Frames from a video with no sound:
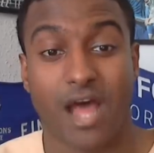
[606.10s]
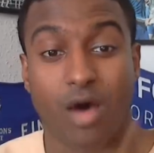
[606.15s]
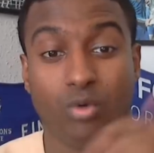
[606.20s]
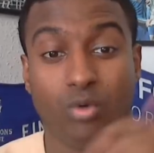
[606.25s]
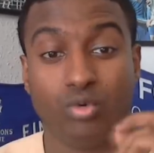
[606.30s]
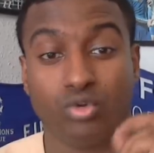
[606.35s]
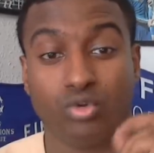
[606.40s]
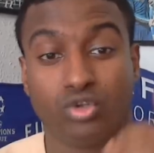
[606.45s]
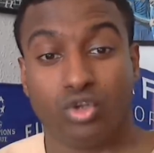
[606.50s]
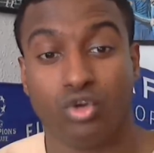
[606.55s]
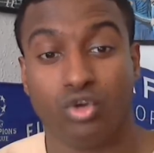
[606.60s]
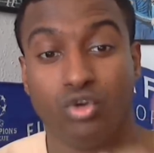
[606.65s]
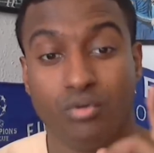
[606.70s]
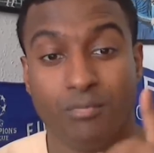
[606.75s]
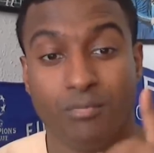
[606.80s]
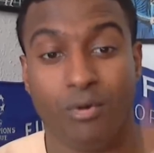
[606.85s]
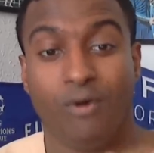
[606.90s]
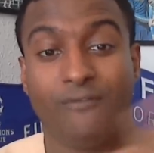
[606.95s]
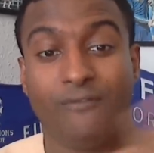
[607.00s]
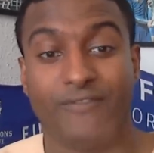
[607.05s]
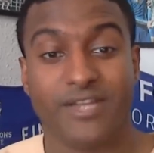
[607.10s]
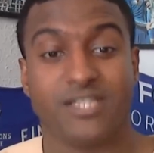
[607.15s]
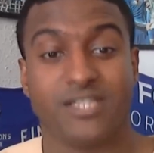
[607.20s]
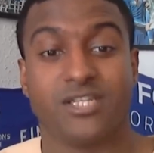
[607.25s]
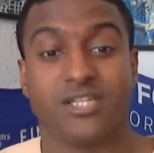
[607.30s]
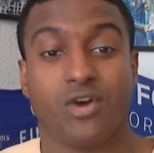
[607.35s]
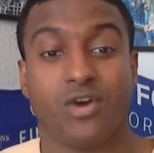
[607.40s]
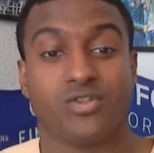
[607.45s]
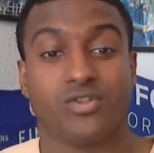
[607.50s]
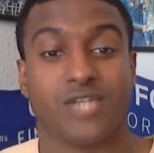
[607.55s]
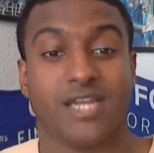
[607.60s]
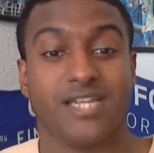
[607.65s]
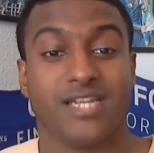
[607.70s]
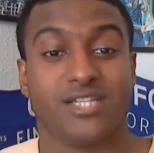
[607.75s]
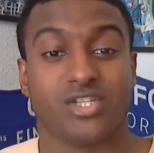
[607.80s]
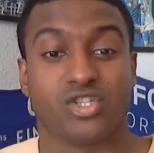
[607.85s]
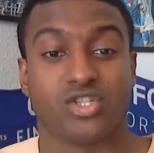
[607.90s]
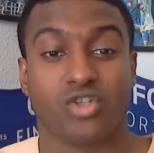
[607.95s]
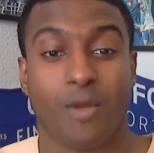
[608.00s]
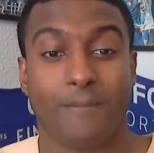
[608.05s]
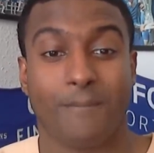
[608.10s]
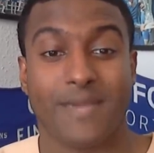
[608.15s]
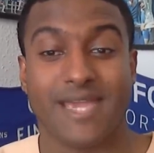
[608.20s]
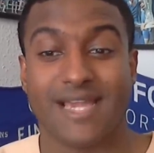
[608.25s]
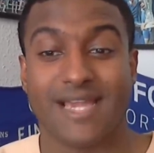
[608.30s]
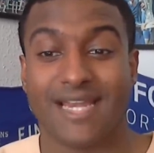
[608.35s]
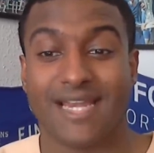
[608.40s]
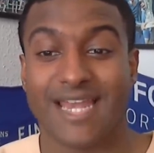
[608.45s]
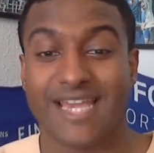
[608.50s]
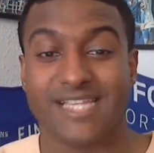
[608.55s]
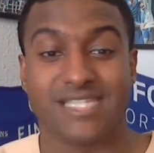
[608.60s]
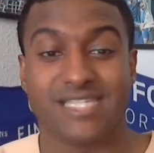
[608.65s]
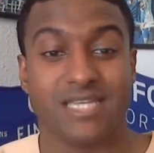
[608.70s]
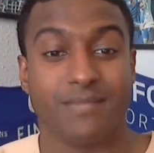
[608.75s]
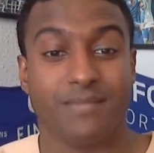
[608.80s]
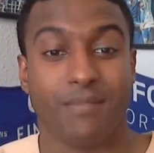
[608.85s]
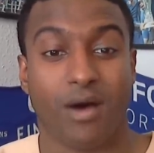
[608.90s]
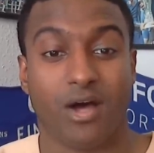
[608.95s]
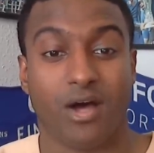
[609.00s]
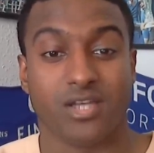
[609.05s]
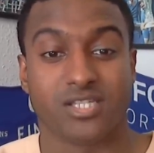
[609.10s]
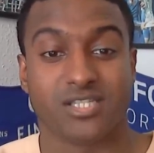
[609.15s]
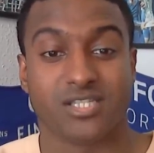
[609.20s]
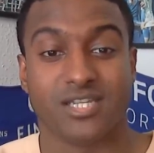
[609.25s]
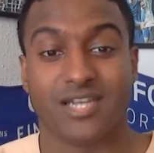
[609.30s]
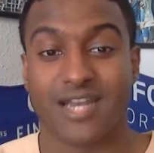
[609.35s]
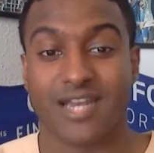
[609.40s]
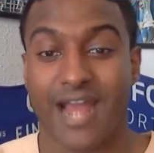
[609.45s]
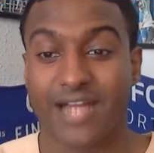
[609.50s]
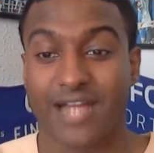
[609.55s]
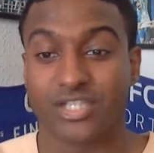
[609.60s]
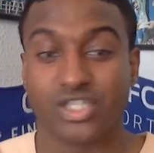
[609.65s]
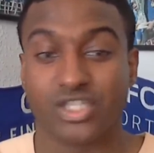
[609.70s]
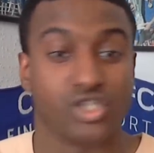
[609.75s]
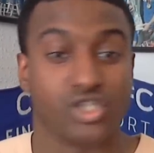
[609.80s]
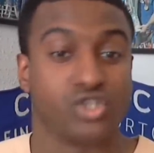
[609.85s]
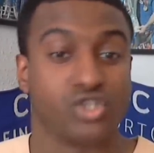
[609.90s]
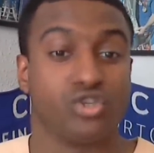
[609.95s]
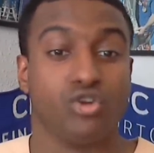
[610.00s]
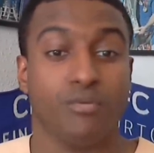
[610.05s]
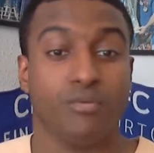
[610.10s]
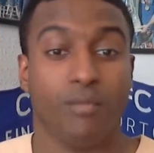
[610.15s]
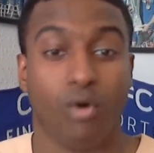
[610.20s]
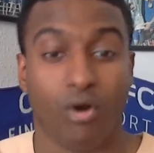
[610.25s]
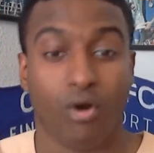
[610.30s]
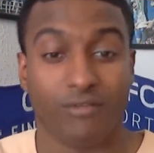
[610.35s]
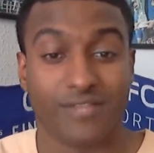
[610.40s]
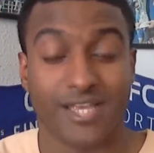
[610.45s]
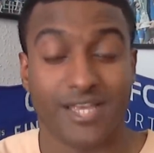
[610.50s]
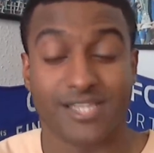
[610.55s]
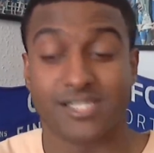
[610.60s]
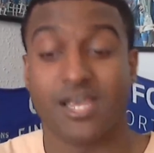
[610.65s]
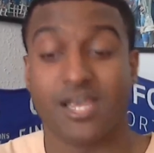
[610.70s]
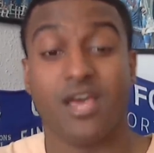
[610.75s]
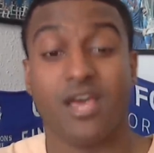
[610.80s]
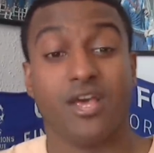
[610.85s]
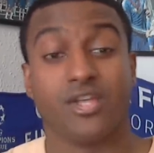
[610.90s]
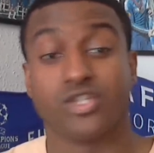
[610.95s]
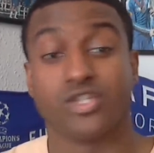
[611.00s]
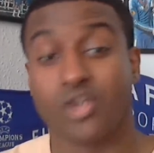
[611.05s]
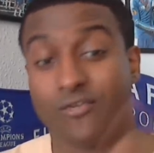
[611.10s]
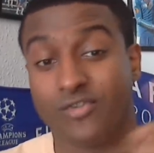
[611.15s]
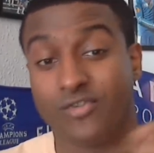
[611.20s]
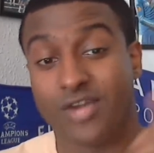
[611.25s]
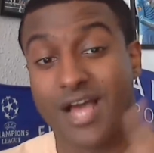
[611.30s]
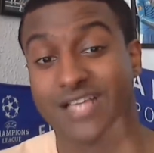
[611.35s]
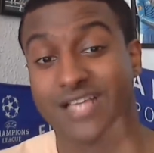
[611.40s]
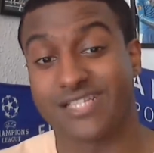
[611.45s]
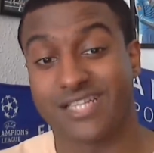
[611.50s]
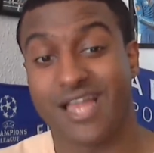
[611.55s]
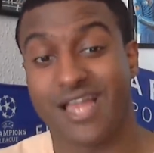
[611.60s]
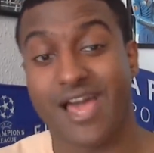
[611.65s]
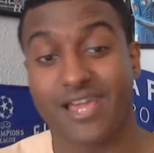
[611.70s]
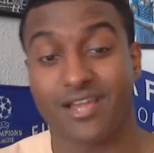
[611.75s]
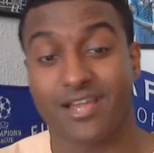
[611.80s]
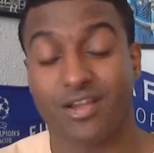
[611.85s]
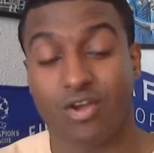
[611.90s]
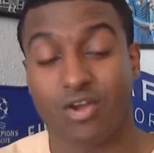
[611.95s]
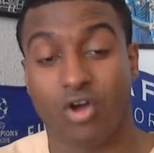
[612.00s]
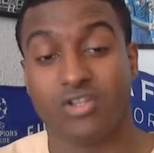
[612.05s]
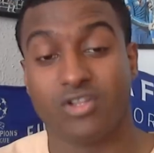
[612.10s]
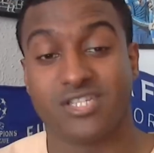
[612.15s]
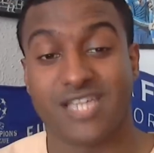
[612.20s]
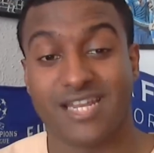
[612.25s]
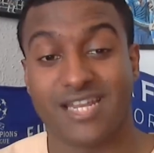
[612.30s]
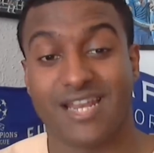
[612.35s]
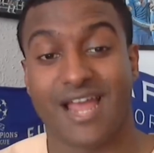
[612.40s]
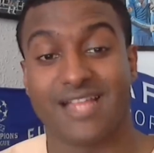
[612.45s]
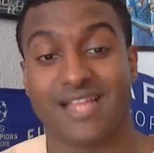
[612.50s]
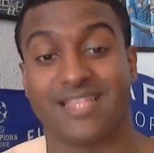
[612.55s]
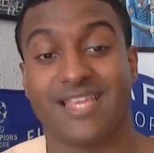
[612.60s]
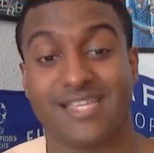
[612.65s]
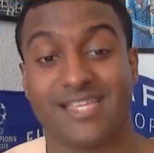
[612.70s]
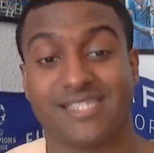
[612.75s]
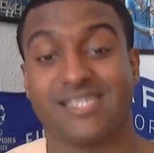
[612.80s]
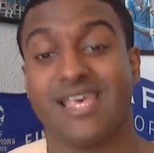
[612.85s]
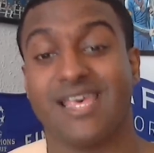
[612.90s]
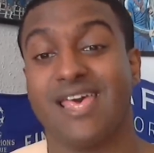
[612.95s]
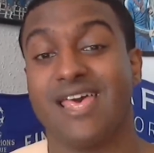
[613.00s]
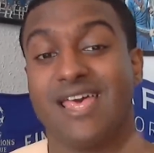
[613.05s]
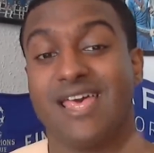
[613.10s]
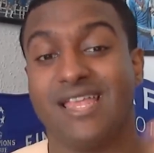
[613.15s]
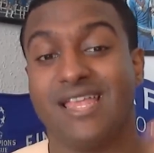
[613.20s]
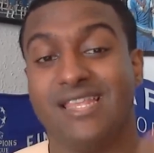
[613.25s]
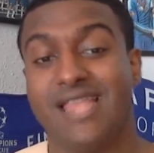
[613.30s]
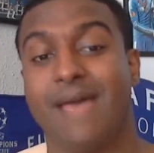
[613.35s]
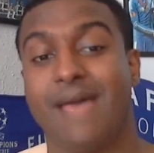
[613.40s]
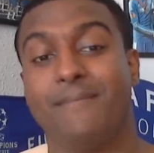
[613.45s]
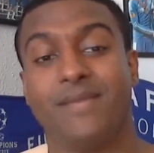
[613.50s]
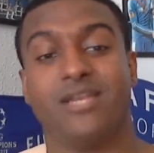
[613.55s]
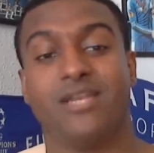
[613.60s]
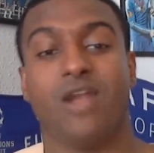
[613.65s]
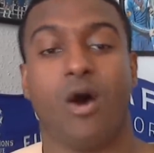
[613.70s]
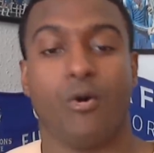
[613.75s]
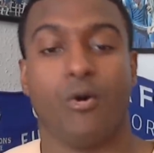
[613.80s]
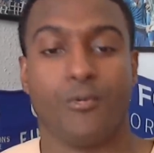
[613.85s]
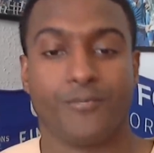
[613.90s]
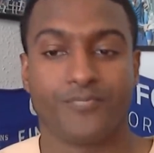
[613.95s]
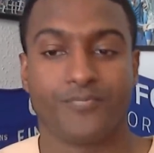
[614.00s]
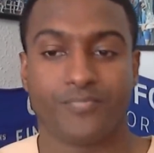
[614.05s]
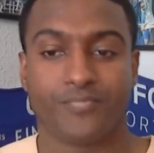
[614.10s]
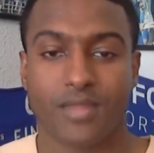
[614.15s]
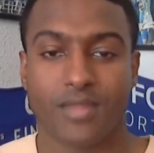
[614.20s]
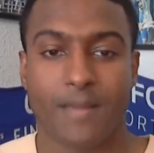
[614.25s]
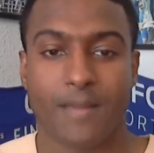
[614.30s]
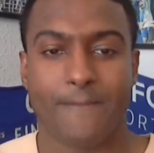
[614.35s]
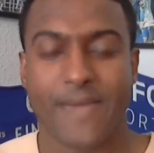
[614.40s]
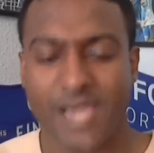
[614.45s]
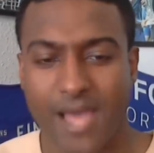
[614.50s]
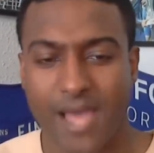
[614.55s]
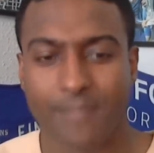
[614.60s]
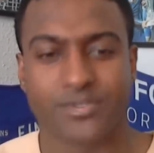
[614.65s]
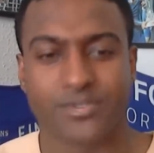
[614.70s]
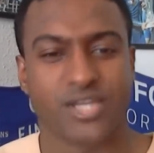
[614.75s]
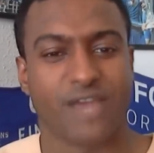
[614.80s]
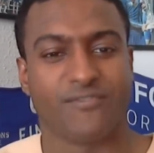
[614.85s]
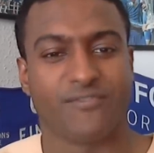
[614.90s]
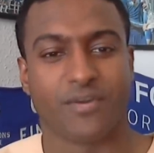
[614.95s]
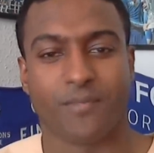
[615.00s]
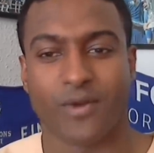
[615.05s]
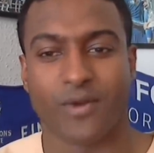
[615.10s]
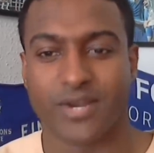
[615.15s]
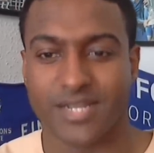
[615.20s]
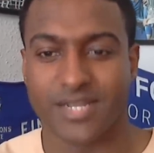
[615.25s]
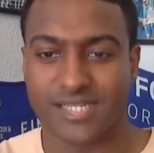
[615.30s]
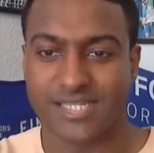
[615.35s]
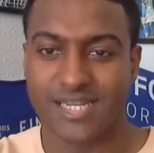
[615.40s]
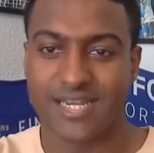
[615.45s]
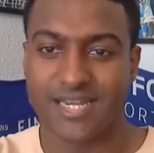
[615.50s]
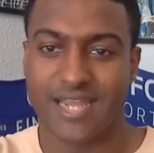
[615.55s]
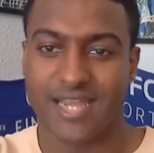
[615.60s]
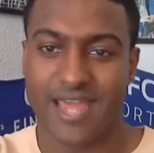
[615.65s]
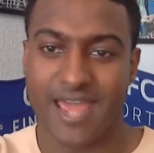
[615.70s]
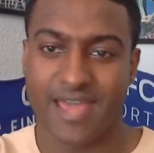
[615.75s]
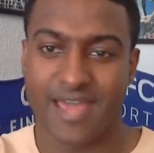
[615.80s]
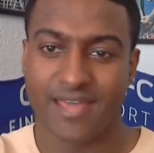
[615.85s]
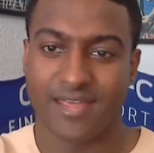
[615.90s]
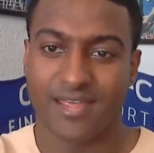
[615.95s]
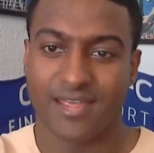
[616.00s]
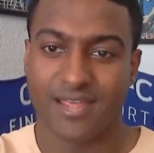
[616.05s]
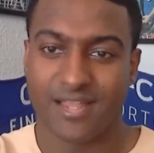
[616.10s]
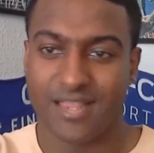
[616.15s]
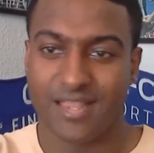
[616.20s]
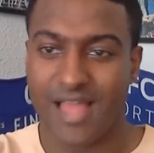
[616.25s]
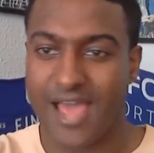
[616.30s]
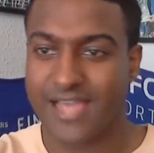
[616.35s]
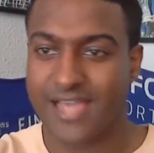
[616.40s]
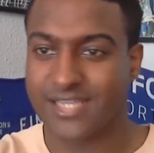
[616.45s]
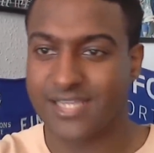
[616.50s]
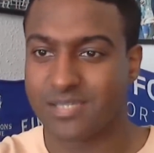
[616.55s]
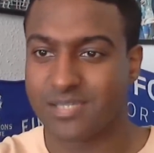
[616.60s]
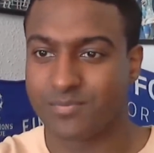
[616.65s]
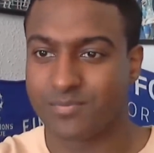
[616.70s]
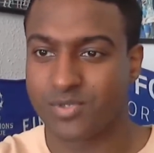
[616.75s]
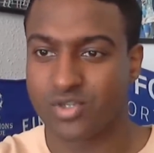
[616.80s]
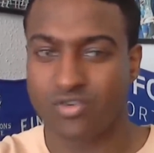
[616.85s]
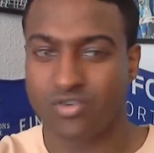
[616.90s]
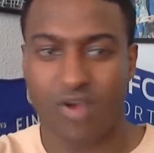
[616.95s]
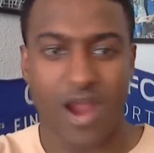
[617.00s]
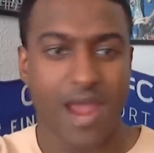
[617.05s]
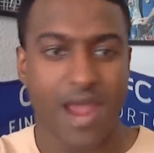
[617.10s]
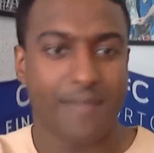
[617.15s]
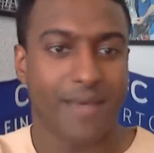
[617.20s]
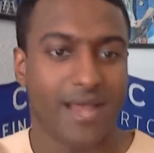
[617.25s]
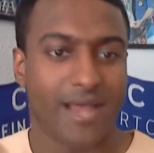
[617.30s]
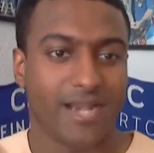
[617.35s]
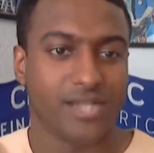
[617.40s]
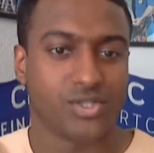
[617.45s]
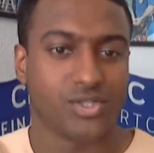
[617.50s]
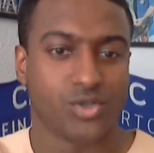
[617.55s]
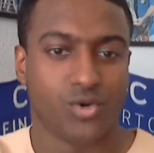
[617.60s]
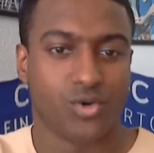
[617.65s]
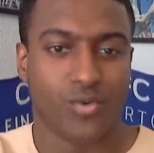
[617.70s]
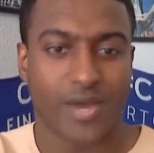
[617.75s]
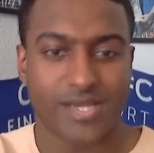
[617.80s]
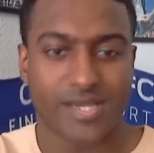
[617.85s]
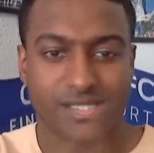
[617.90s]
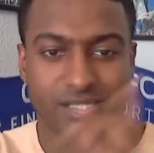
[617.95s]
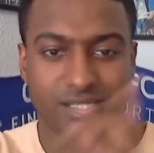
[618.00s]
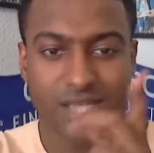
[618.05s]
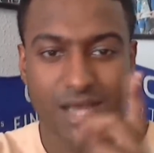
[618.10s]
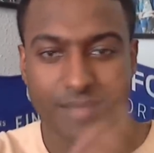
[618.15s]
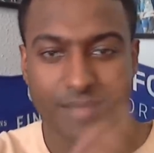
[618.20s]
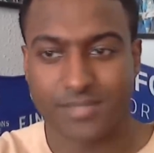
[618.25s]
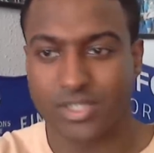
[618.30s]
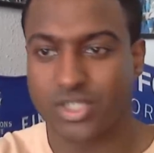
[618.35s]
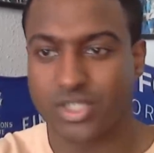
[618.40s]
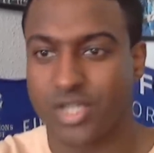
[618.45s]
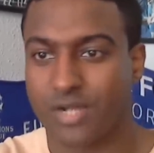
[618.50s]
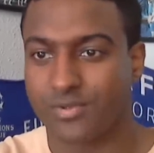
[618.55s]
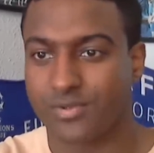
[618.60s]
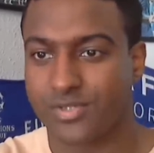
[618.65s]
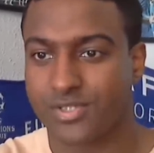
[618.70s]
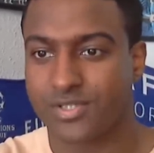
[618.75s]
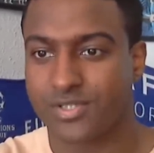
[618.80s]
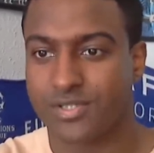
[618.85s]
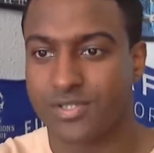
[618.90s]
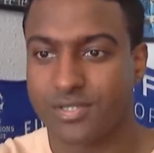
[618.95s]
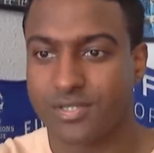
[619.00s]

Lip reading: I will do more videos. I need to stop being a lazy bastard and actually just do more of this. So if you guys like content like this, let me know. Big up to everybody that's in here. Like, subscribe, and as always, up the Chelsea.